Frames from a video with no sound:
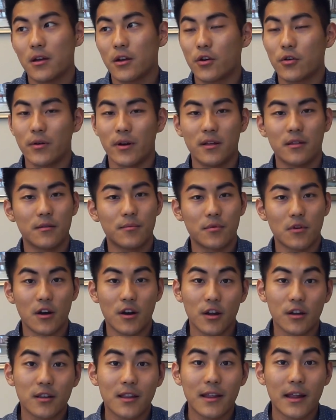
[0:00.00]
create the
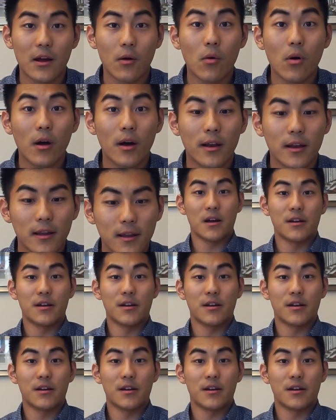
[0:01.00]
product that I want.